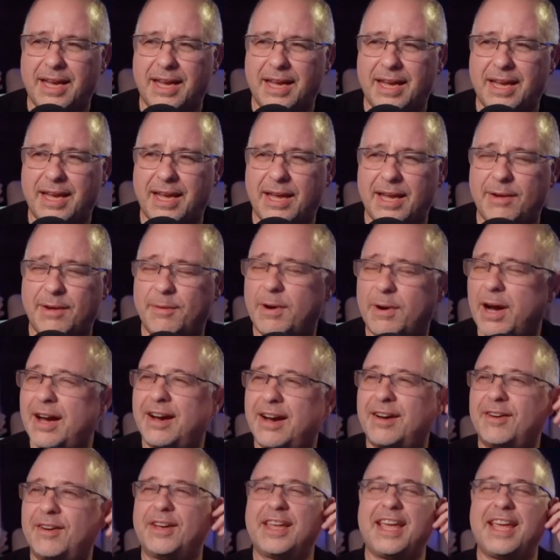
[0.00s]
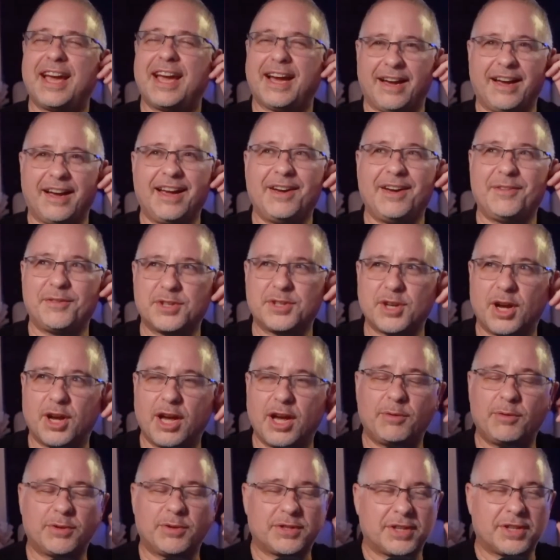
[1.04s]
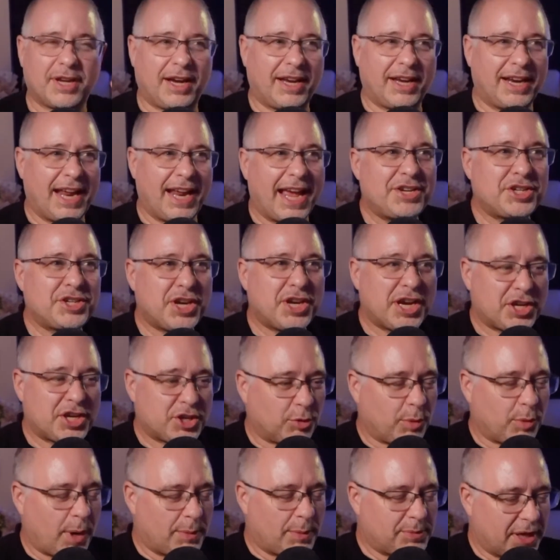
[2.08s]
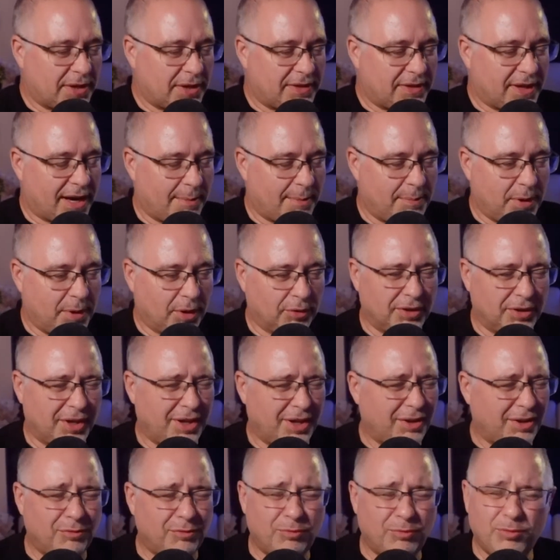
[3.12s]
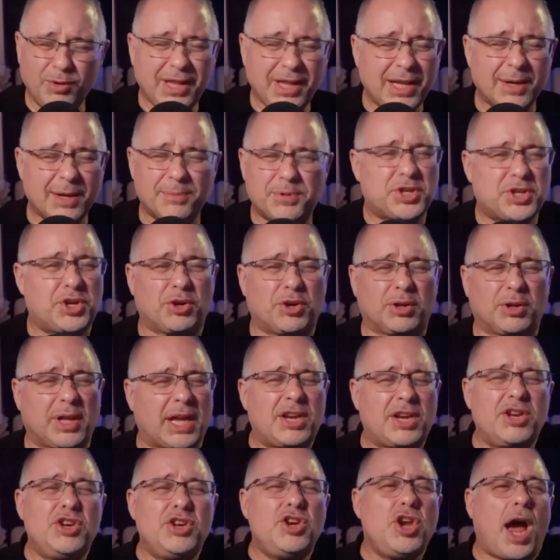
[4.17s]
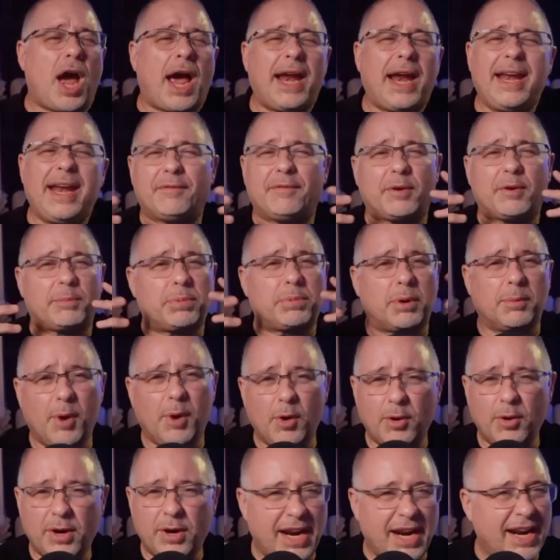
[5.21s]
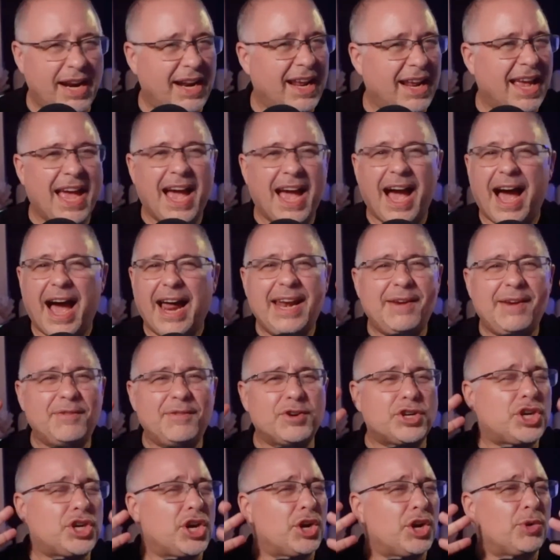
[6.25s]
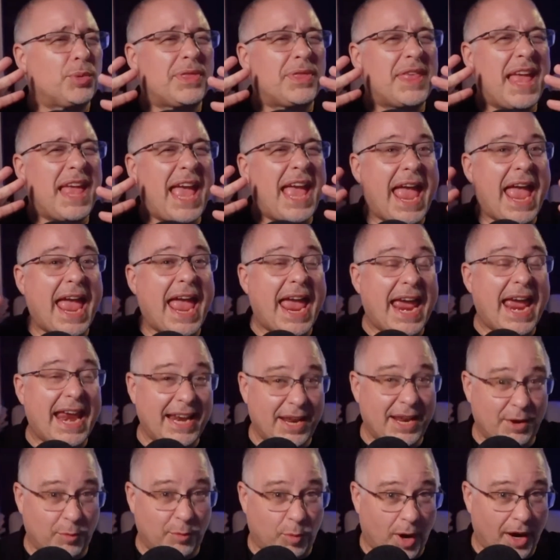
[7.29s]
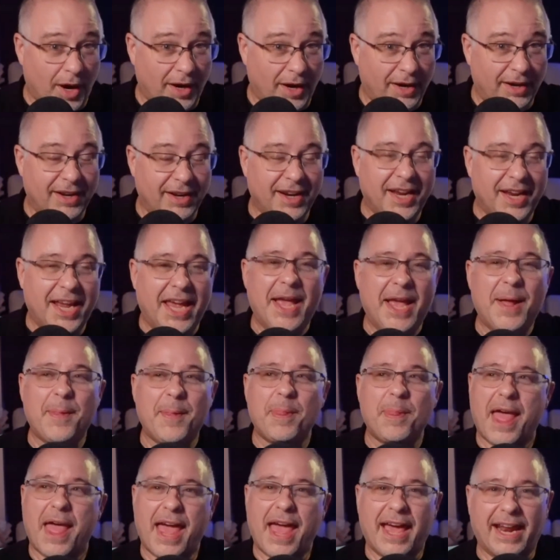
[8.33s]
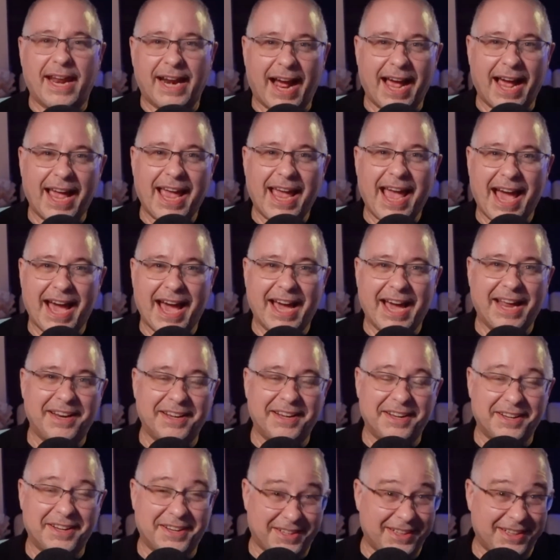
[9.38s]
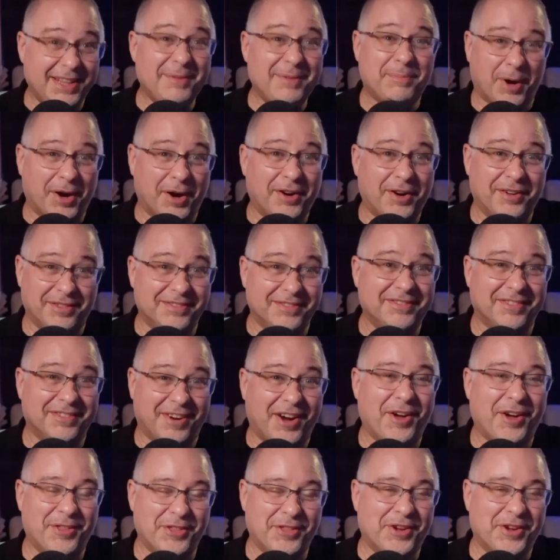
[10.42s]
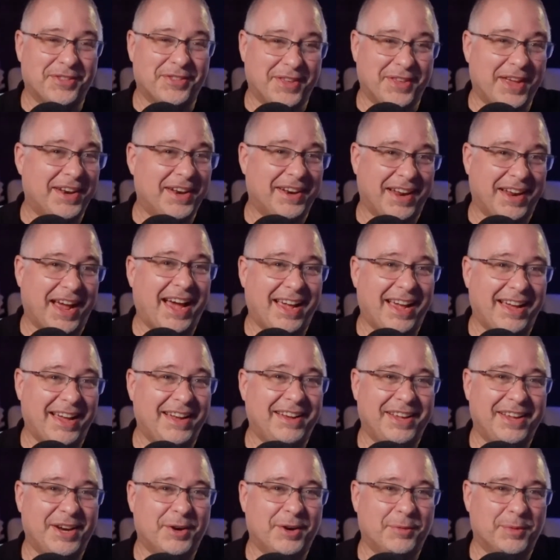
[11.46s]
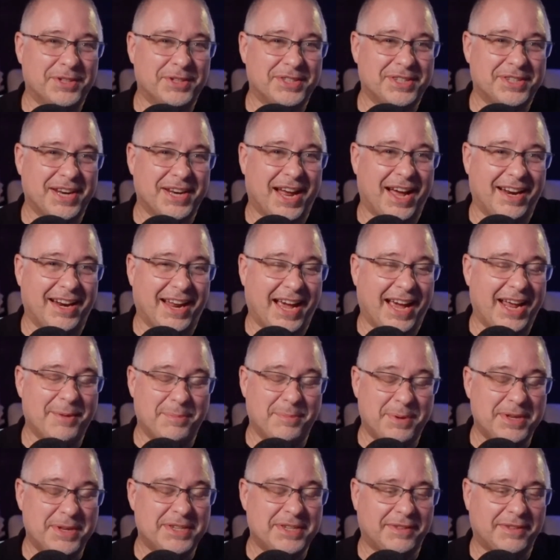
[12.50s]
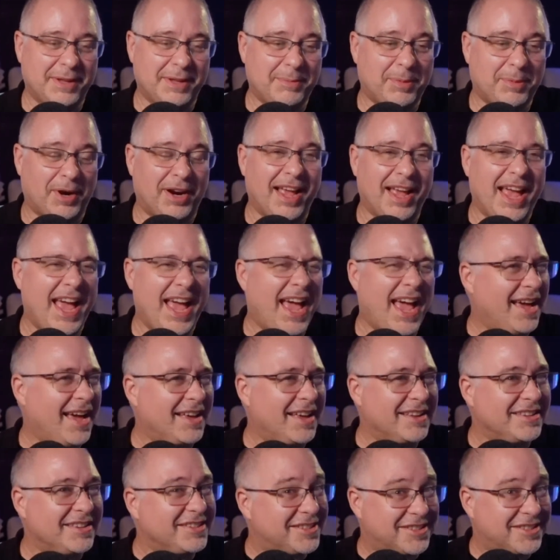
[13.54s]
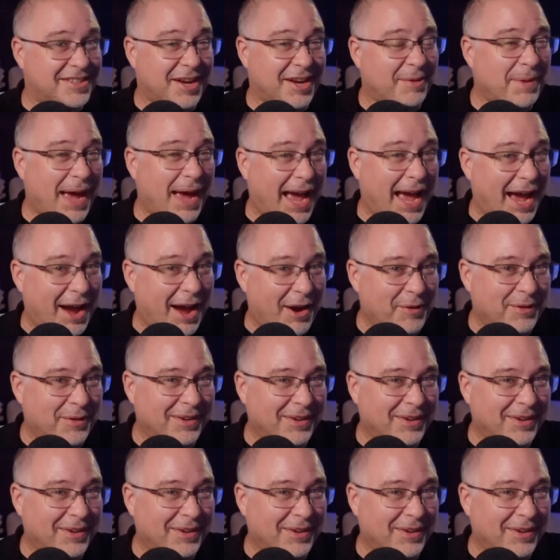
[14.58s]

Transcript: It was an educational website that I built, really obscure. Like, I never promoted it. I never shared it with anyone. And I had clip art on there that was not. I had a piece of clip art. Somehow,